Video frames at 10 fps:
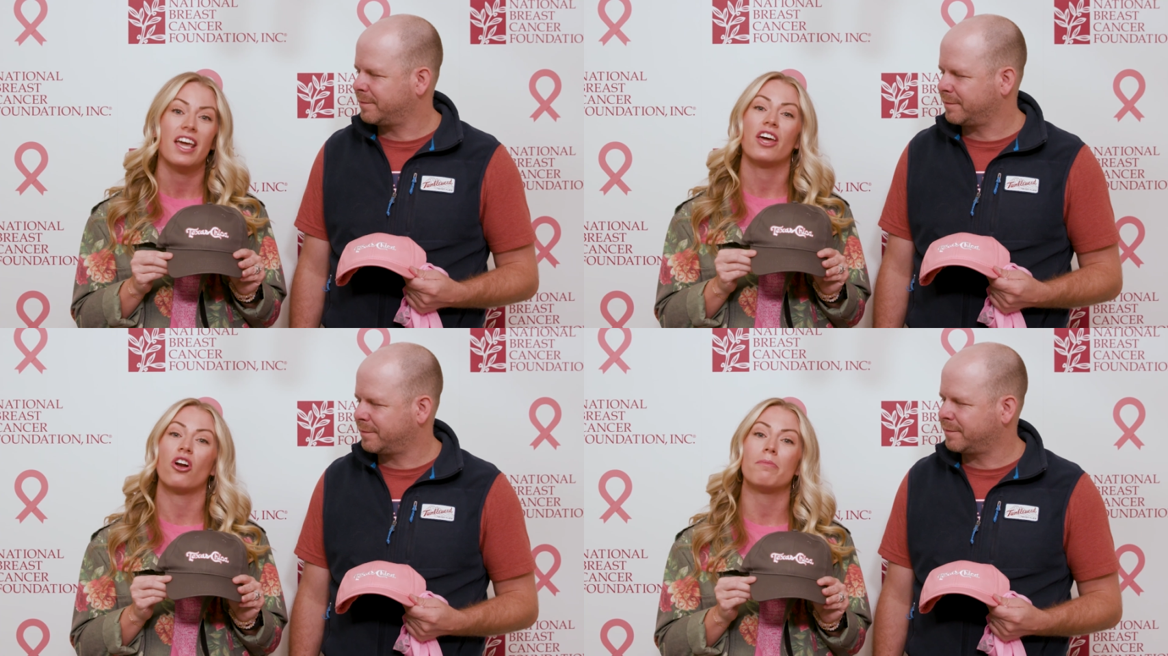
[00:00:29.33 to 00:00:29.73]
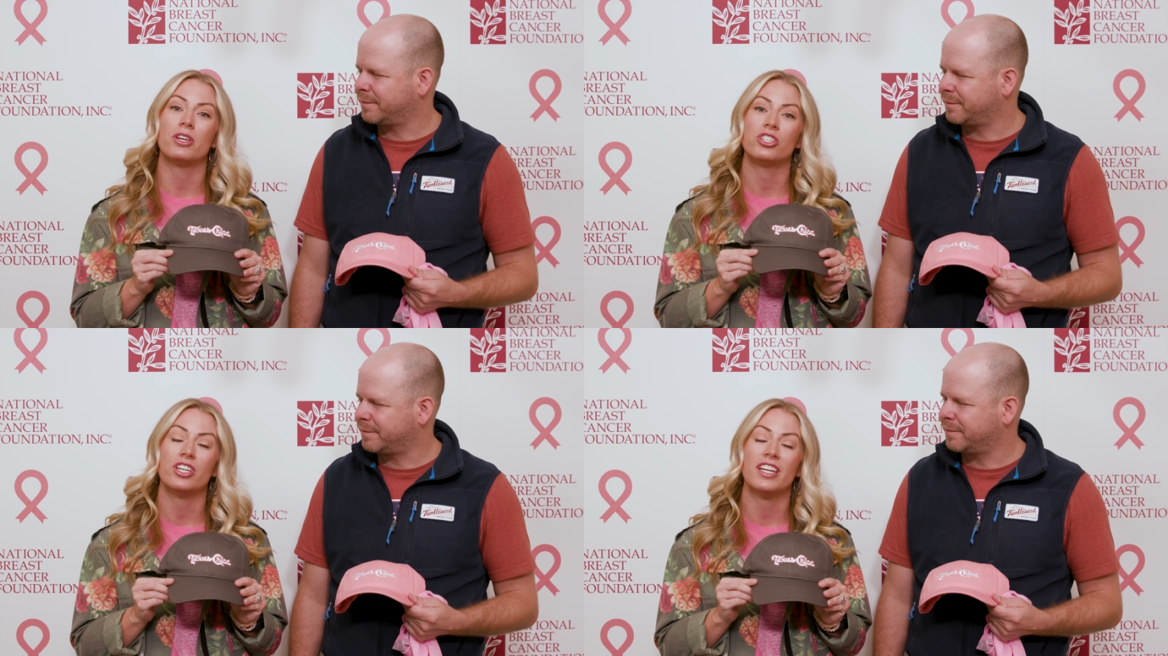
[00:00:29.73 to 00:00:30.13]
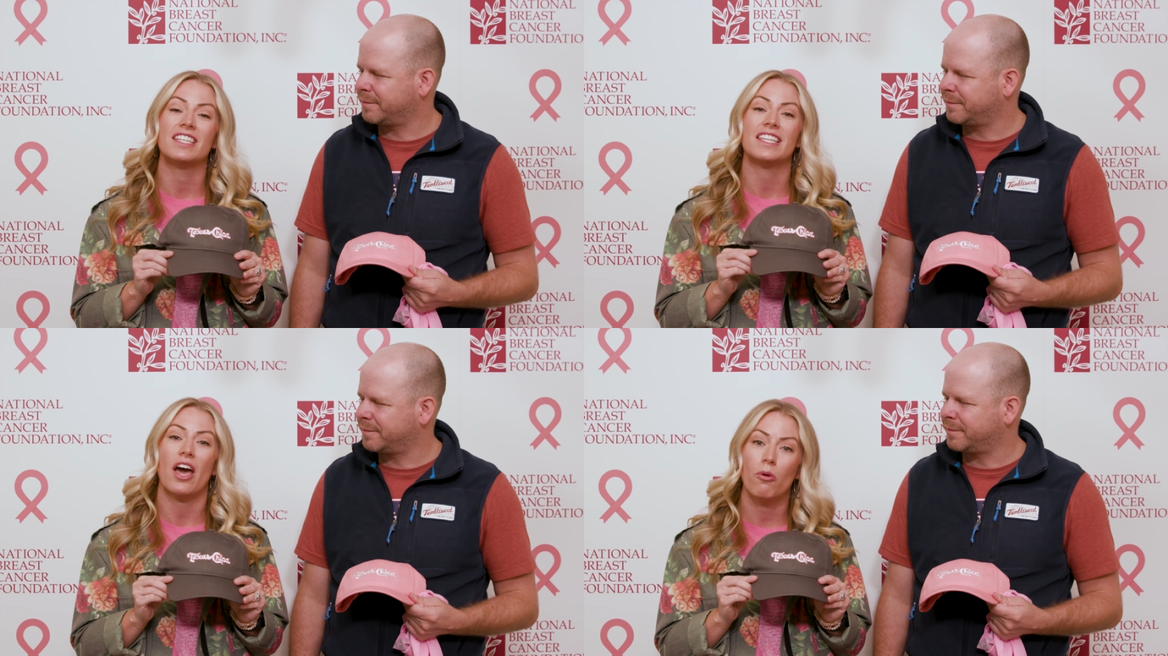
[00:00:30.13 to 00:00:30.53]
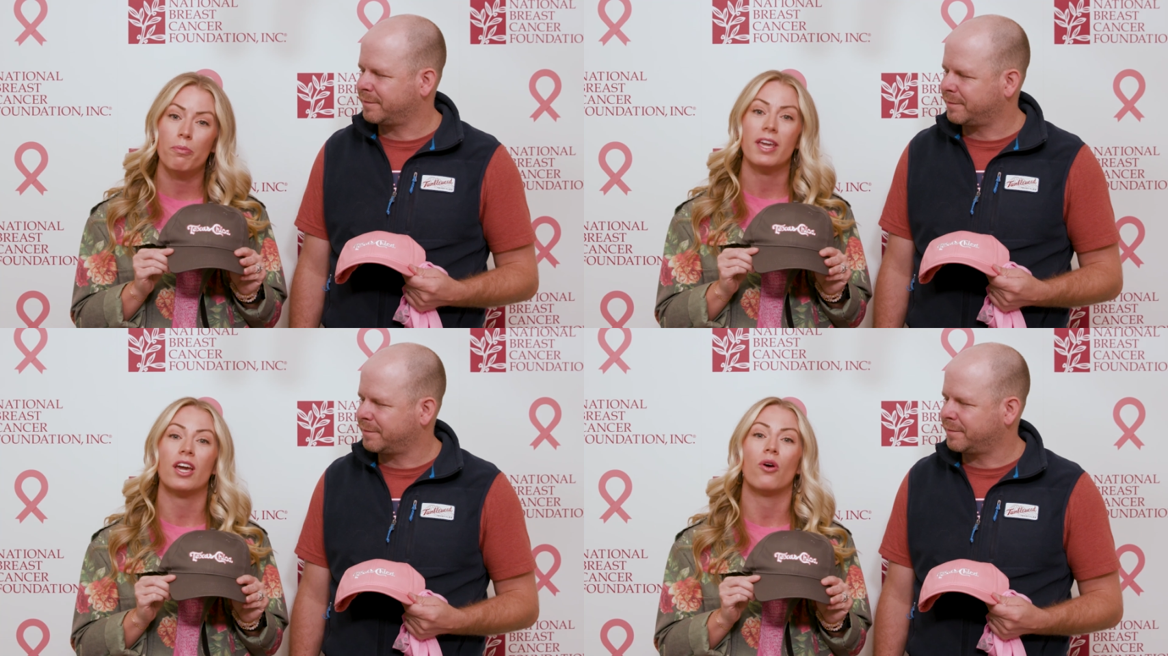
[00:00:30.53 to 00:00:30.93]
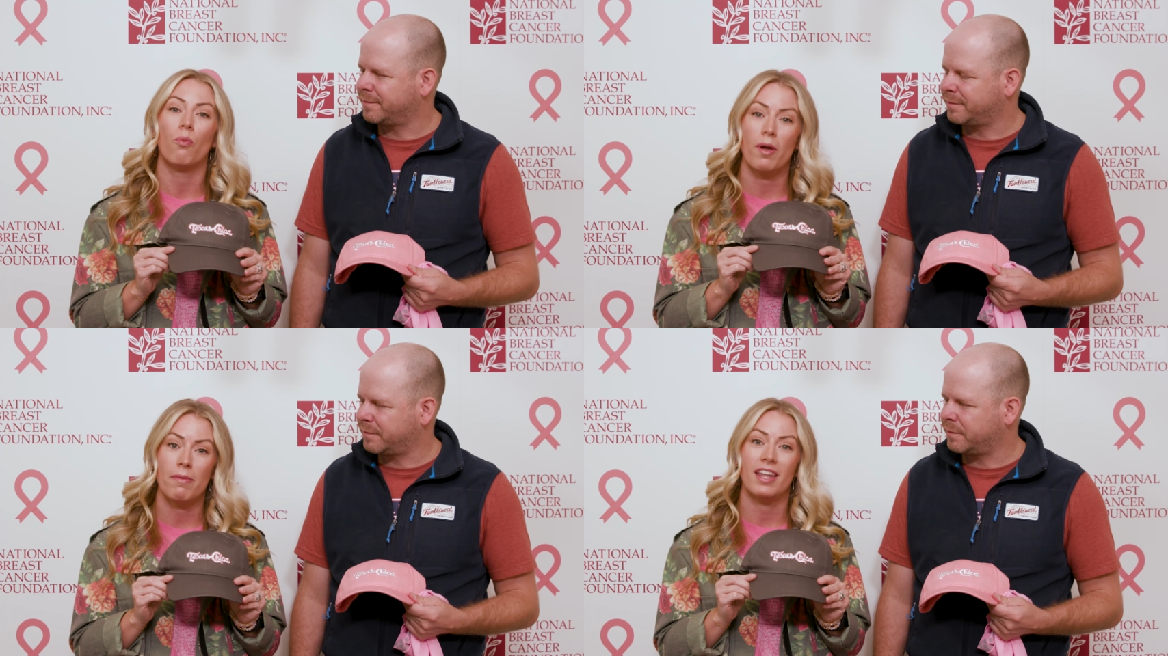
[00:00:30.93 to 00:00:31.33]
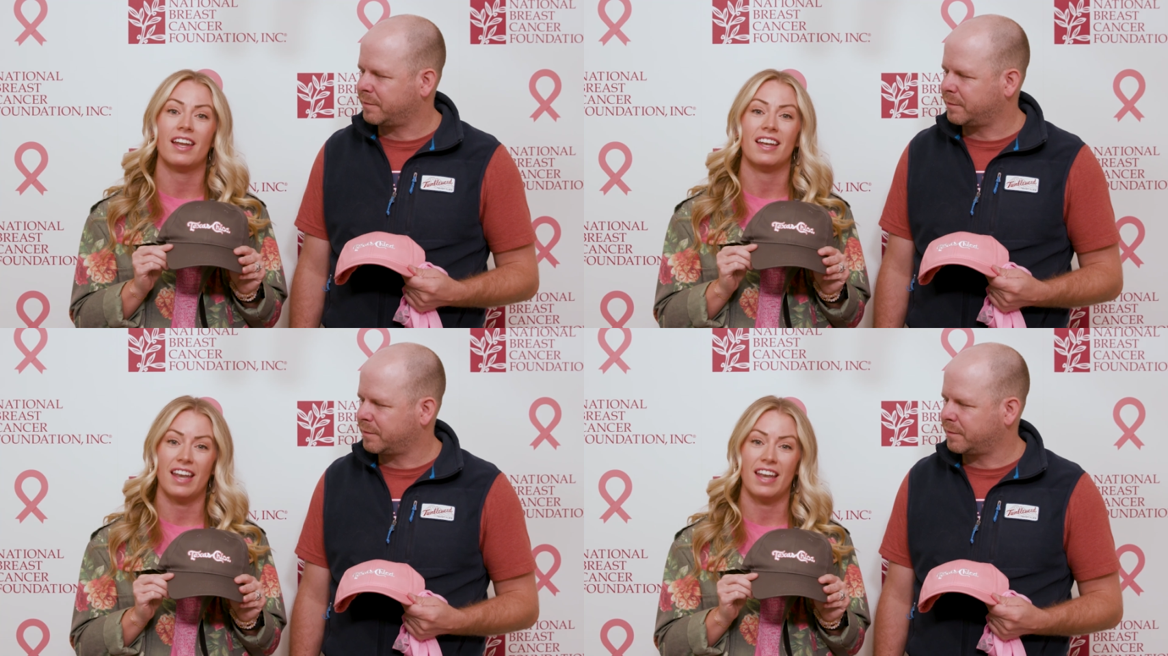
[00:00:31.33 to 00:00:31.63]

Speaker 1: and our mission is helping women